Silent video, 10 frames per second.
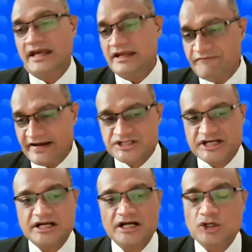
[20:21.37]

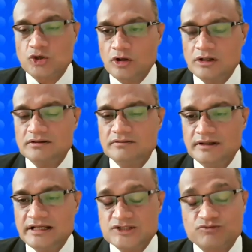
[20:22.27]
Infection control
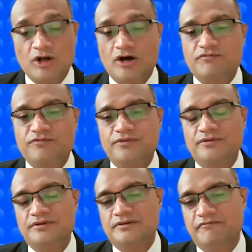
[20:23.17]
is one of
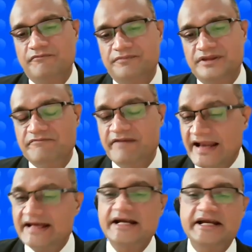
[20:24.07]
the
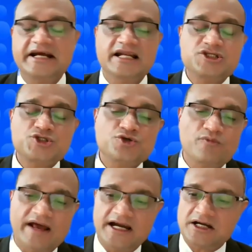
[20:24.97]
very critical issue
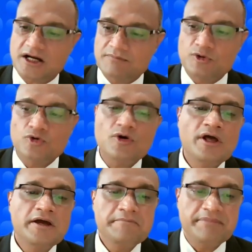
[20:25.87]
when it comes to
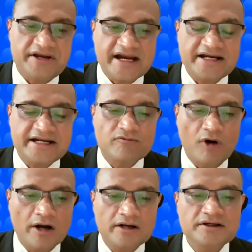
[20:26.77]
pediatric
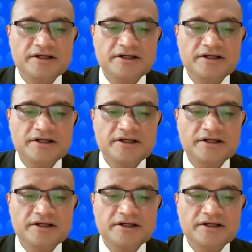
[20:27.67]
ward.